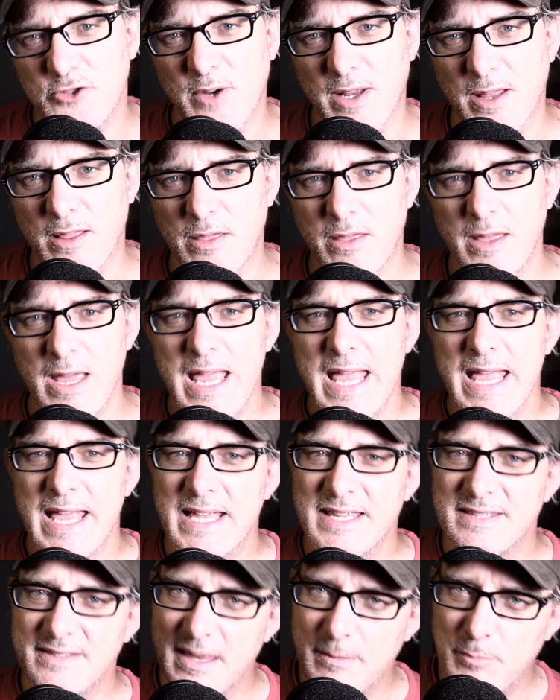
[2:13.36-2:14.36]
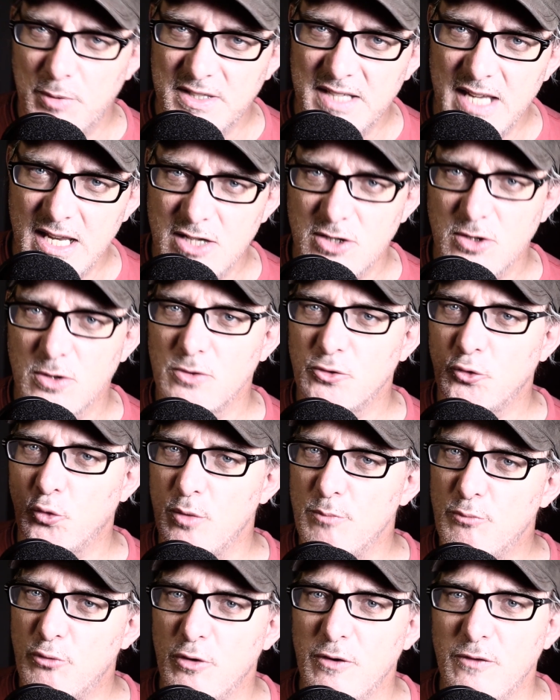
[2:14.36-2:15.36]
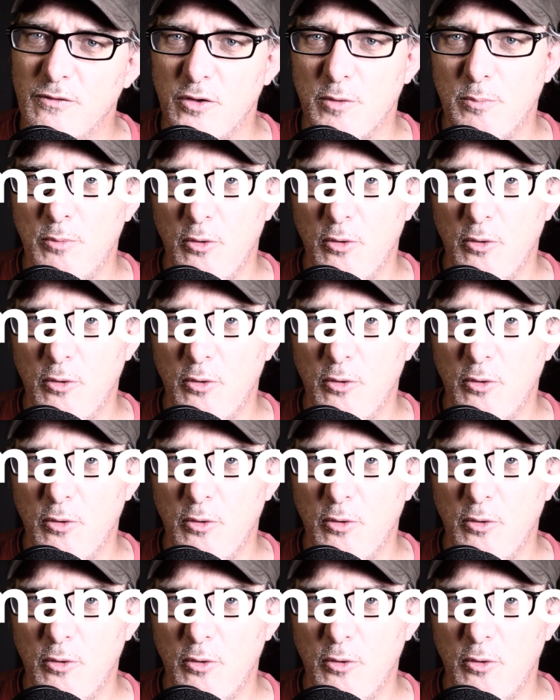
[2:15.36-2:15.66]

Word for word: strength is their potential to improve the